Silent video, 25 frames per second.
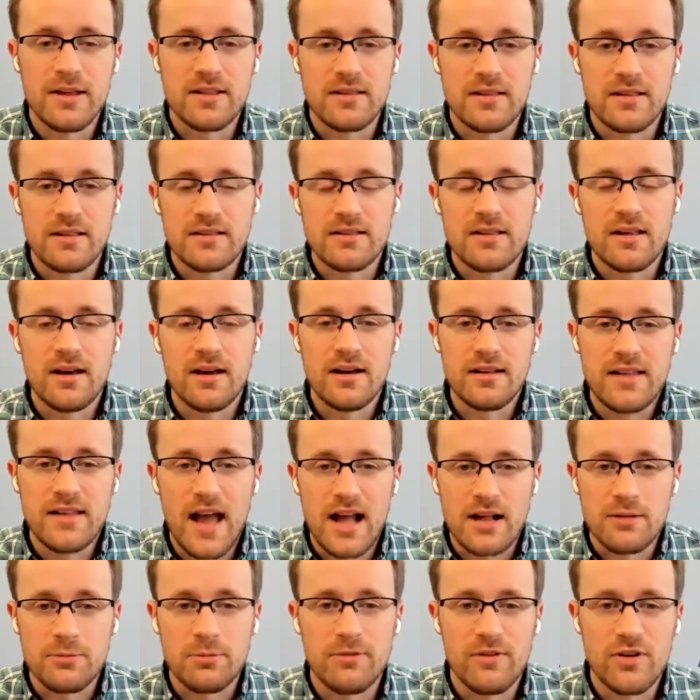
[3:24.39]
business
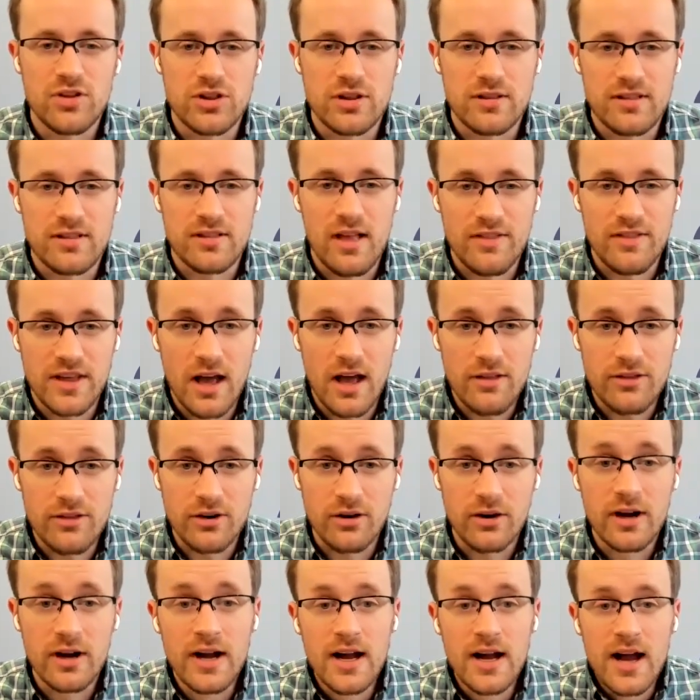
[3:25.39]
tax provisions on the
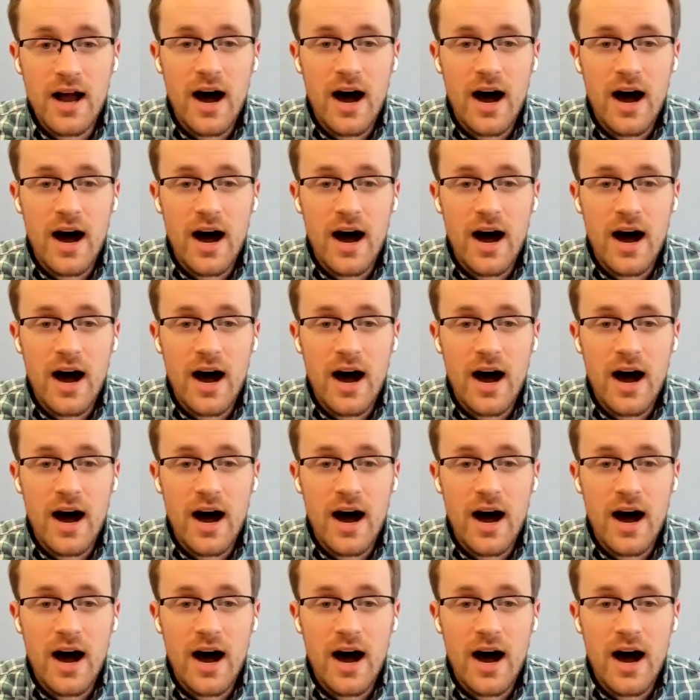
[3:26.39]
other.